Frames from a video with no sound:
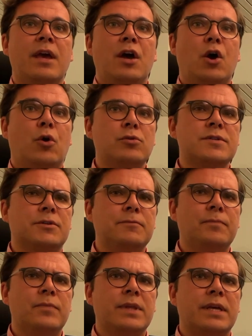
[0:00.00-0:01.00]

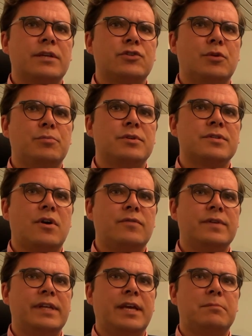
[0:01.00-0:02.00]
Also, interpreters
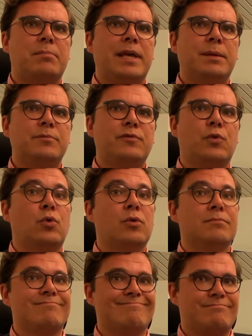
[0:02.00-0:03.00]
often get blamed
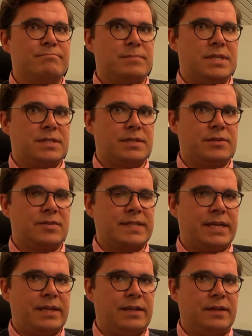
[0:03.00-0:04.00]
for
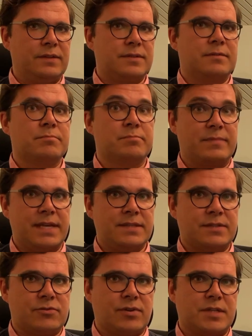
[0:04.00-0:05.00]
misunderstandings.
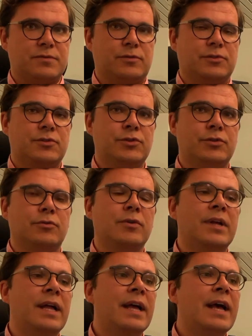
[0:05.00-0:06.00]
That's stressful too.
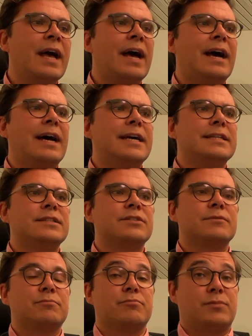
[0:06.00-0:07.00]

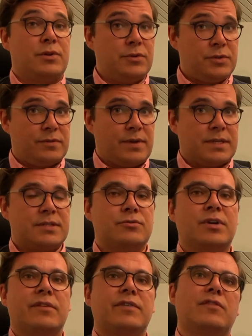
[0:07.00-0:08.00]
And those of us
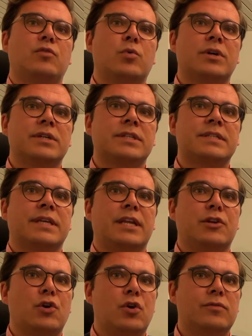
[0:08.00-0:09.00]
who have ever worked
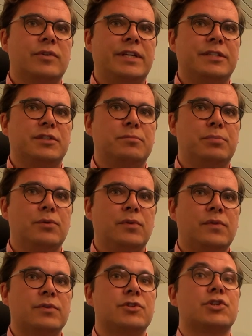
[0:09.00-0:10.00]
in an overheated
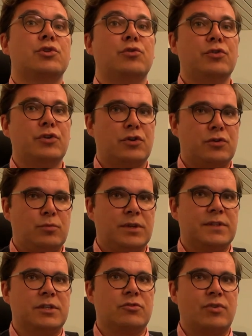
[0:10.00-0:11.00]
booth sure know
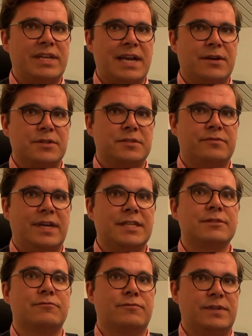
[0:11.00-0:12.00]
what the greenhouse
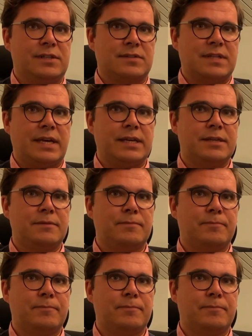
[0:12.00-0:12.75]
effect feels like.